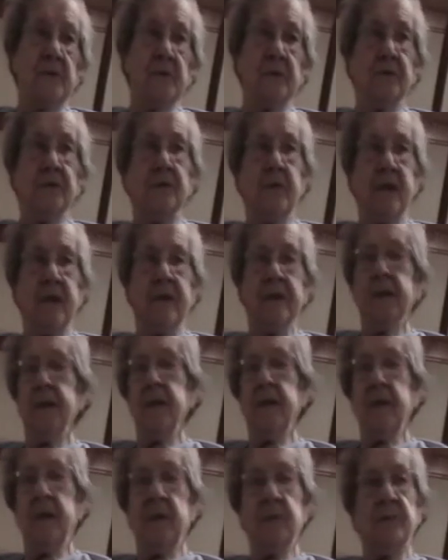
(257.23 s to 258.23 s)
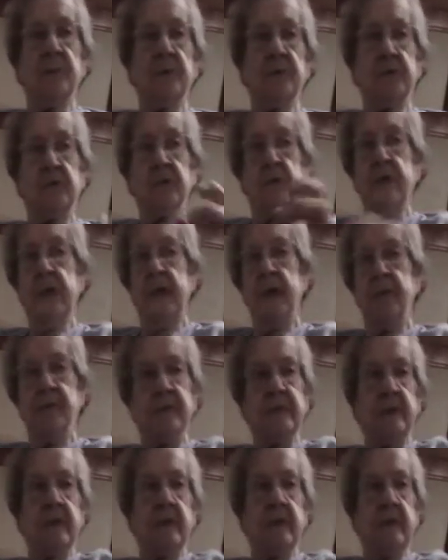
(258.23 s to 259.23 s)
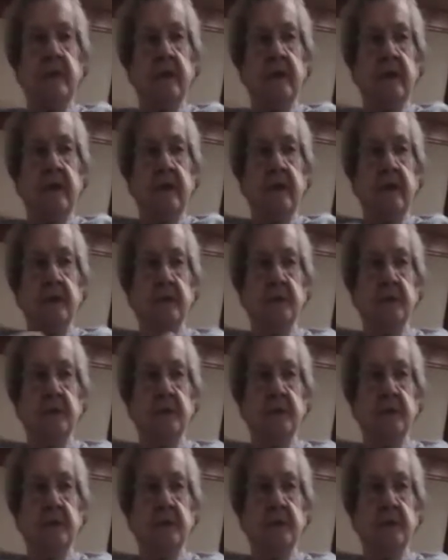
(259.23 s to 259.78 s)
find and put their names in there,